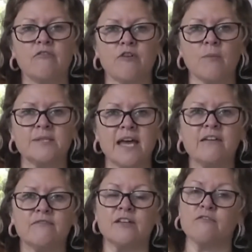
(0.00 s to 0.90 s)
from
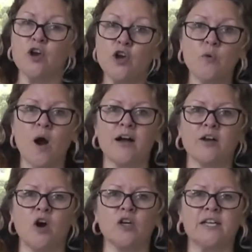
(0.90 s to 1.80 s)
David of who our
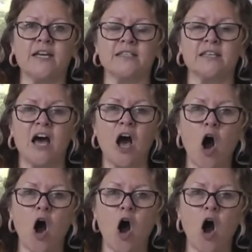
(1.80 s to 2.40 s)
God is